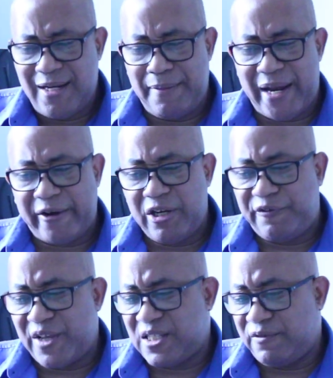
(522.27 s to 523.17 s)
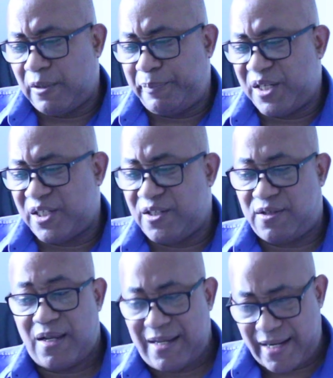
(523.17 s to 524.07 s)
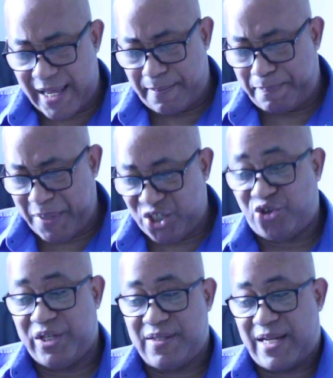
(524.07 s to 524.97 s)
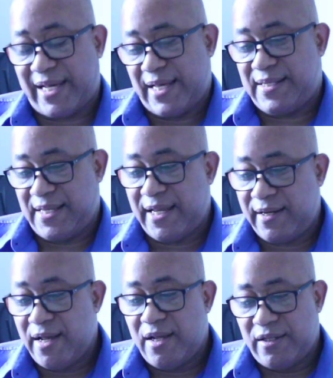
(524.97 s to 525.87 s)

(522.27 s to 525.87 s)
The Marguerite Festival patrons, like patrons, like I said,